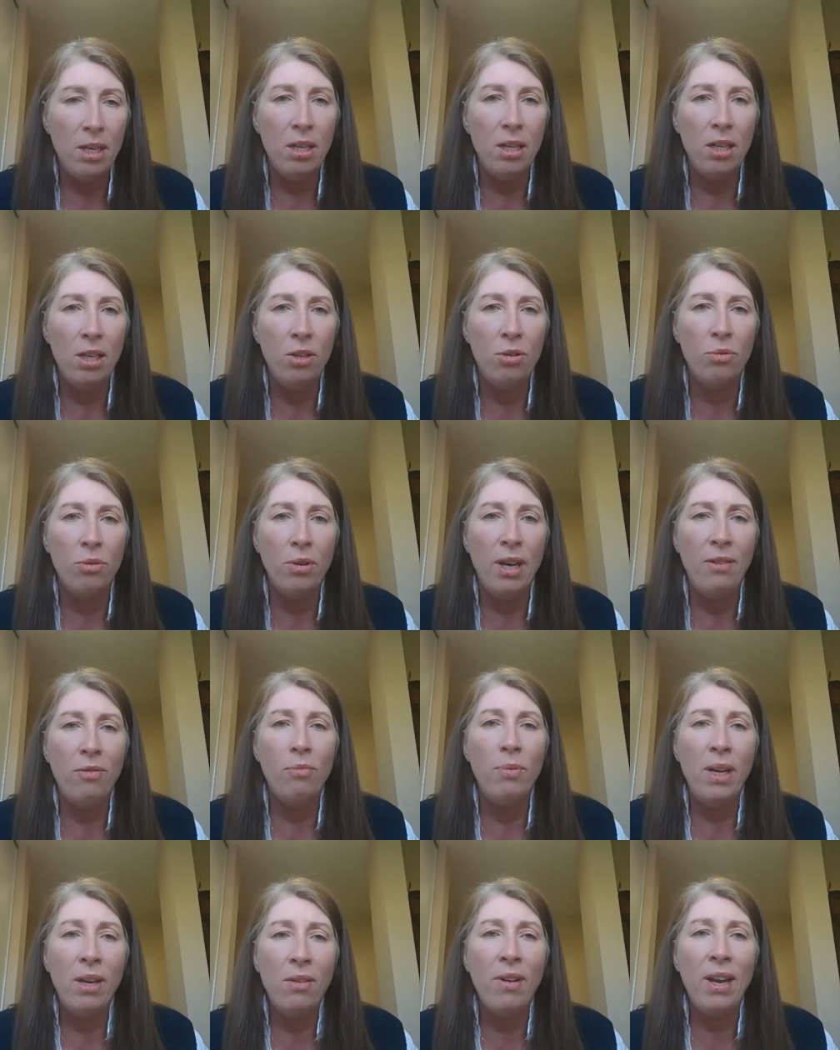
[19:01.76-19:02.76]
know, if
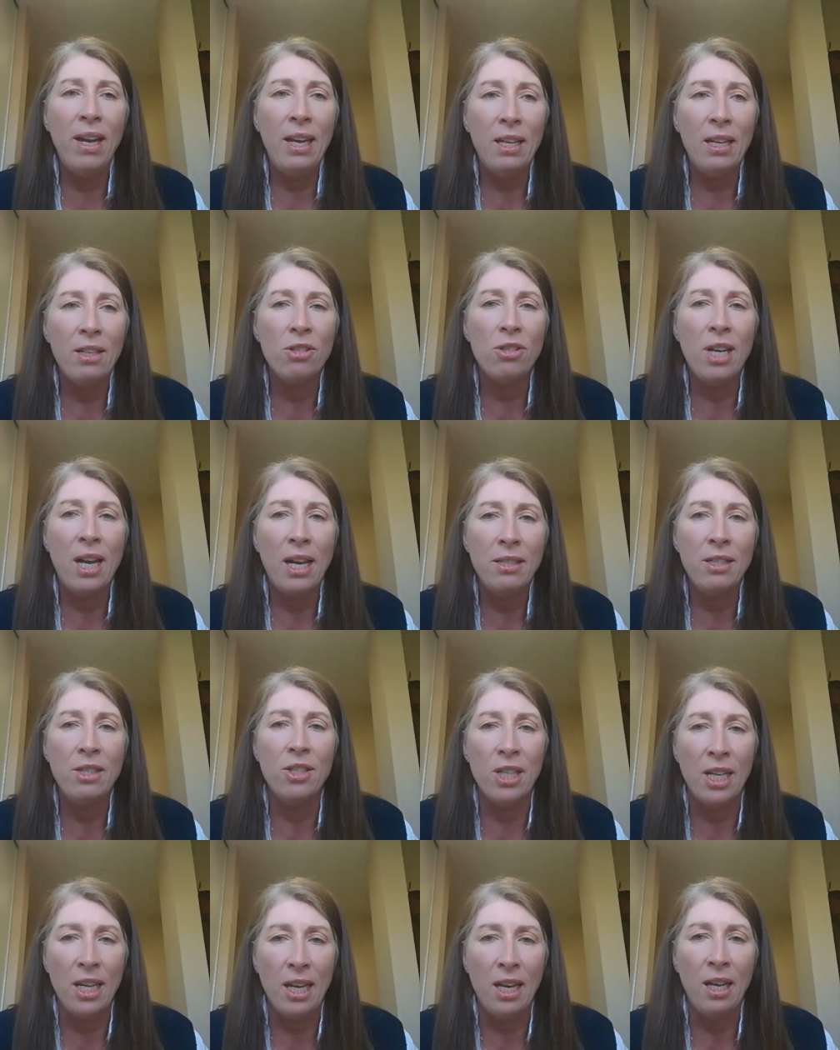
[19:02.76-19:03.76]
we write a
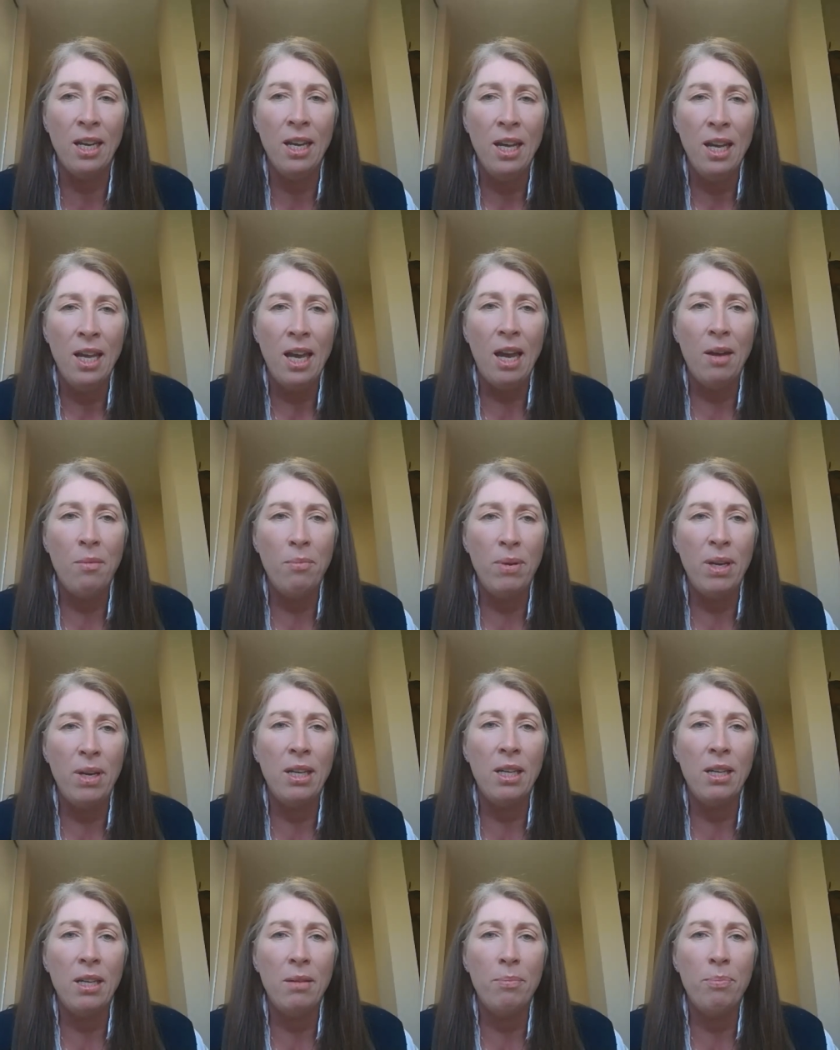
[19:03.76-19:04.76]
strategy and
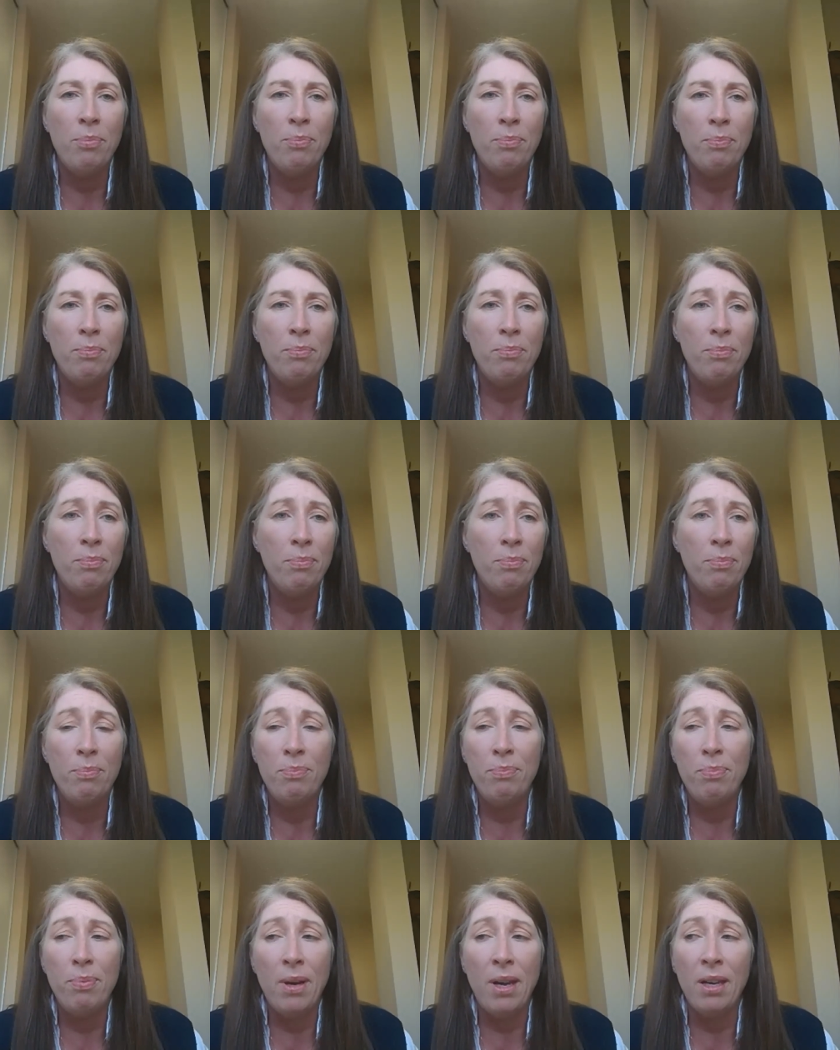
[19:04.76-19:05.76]
we,
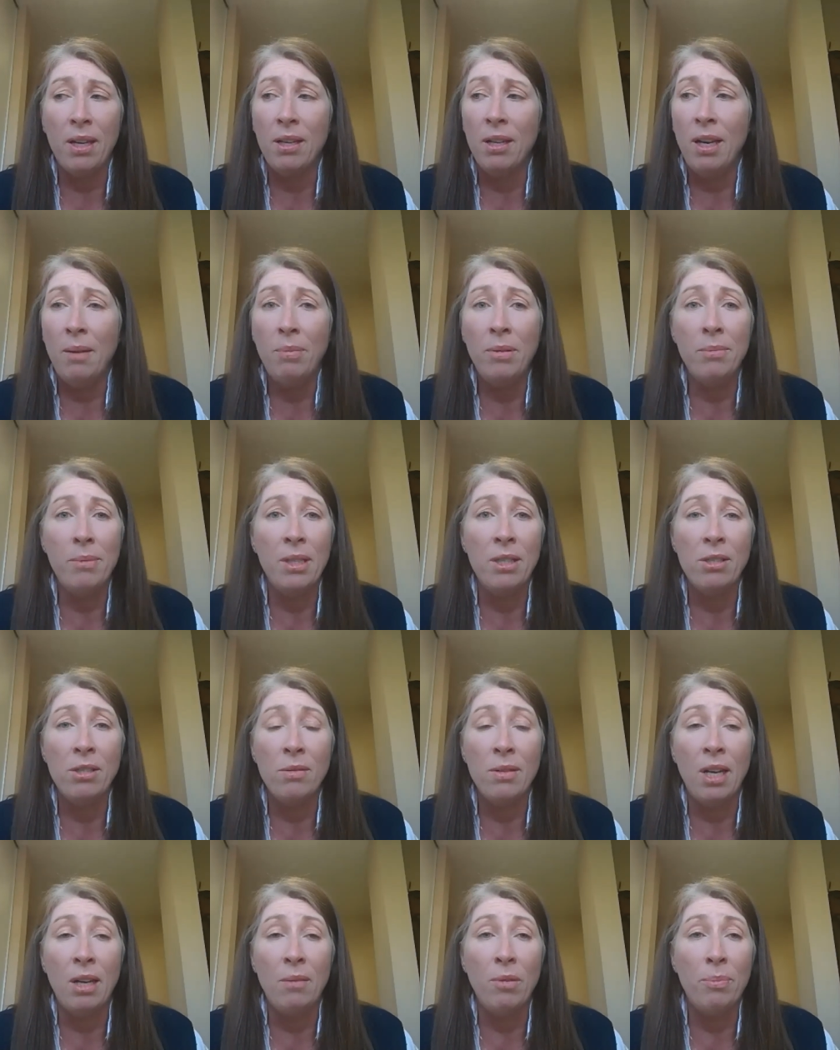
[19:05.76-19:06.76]
a couple of months
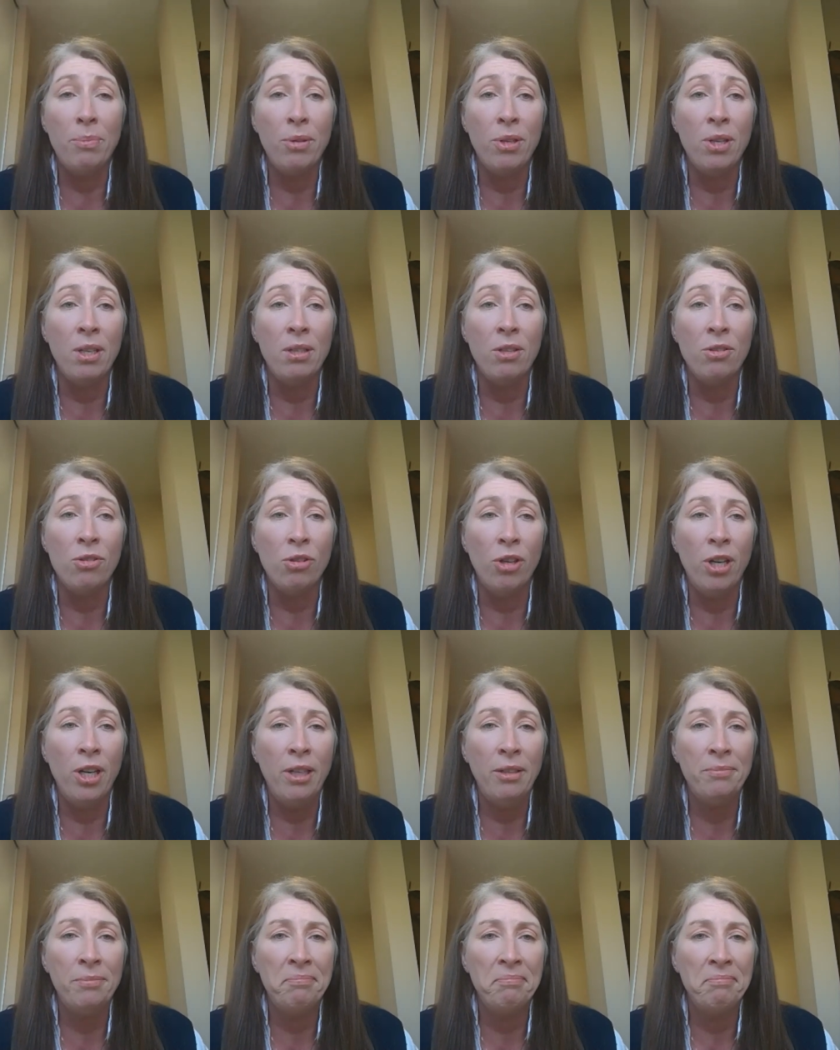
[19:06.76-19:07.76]
from now, we put it in the
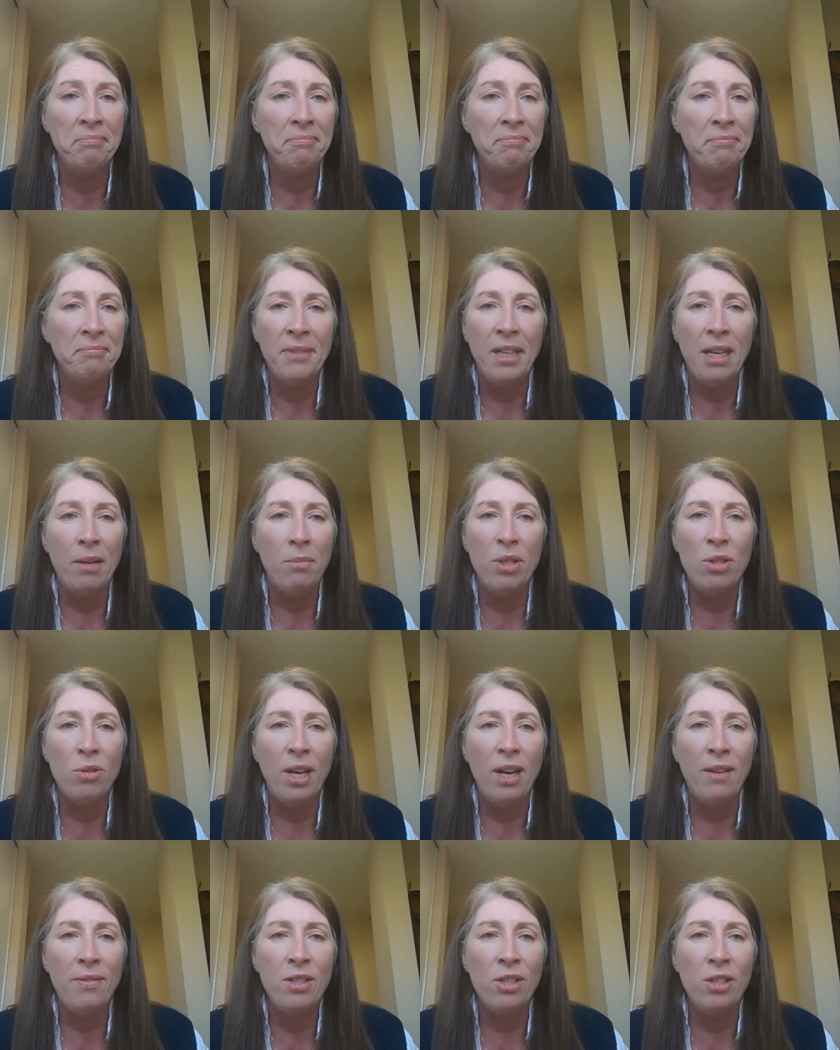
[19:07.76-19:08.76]
drawer and we
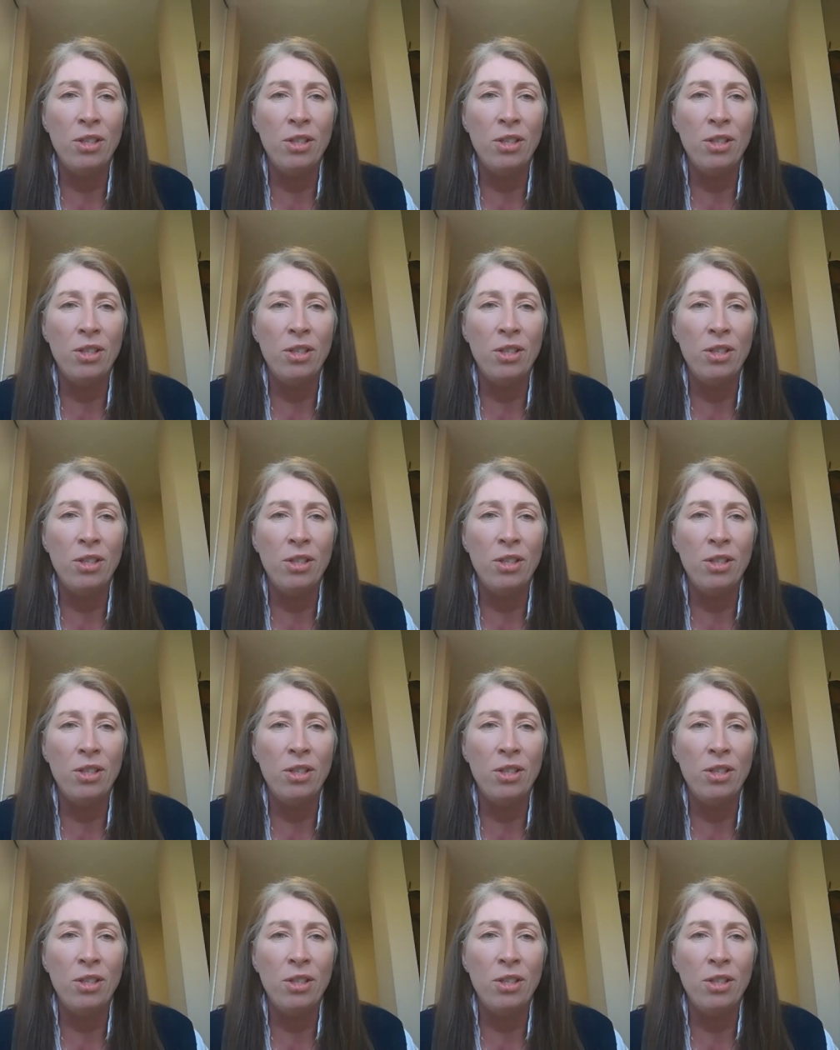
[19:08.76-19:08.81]
don't have